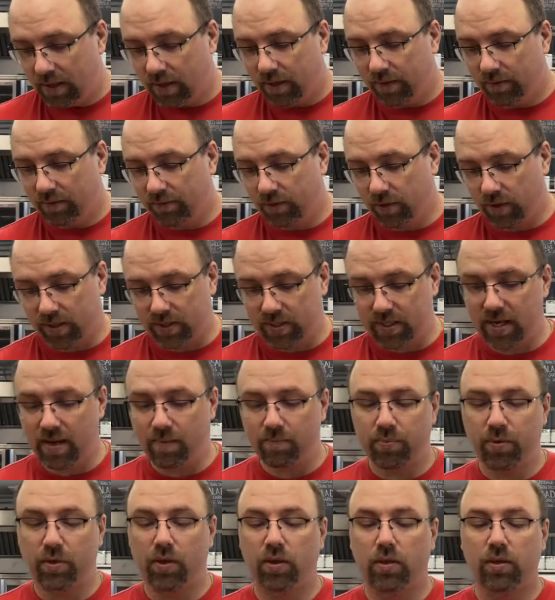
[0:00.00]
For
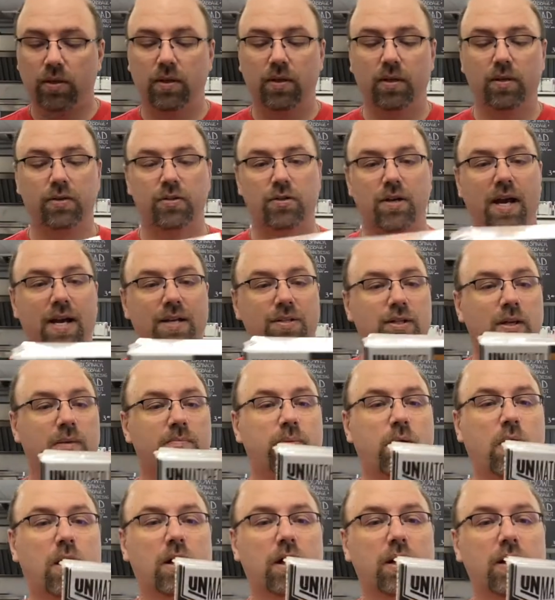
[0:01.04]
example, Jurassic
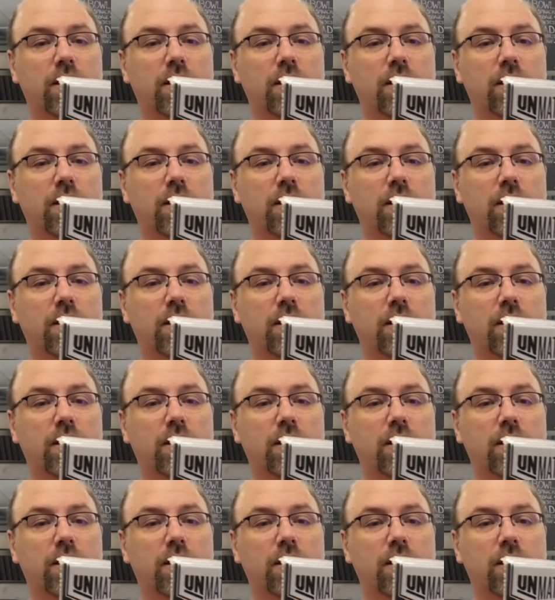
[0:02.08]
Park,